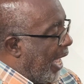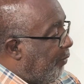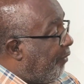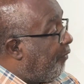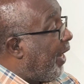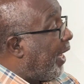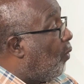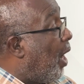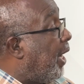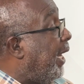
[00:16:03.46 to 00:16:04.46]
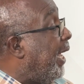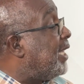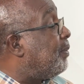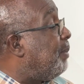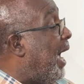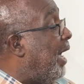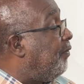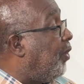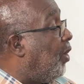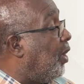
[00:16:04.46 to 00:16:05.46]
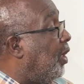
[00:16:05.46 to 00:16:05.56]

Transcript: and reflect what they aspired for.